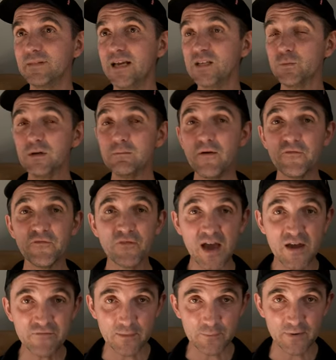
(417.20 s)

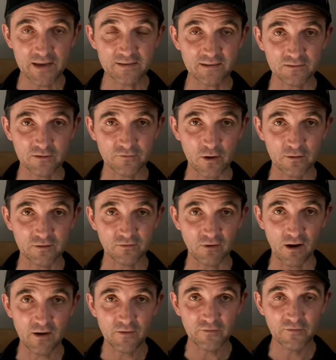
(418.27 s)
favorite places to
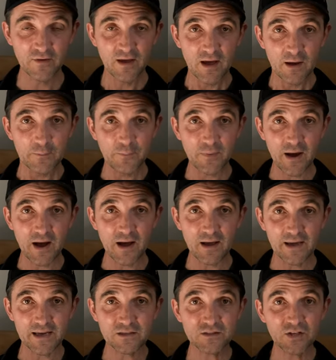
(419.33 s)
photograph. But
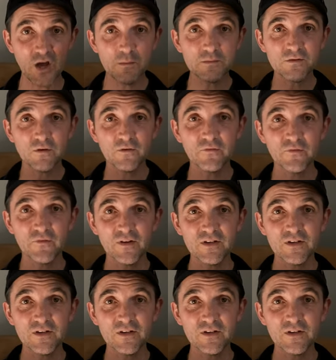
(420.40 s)
in terms of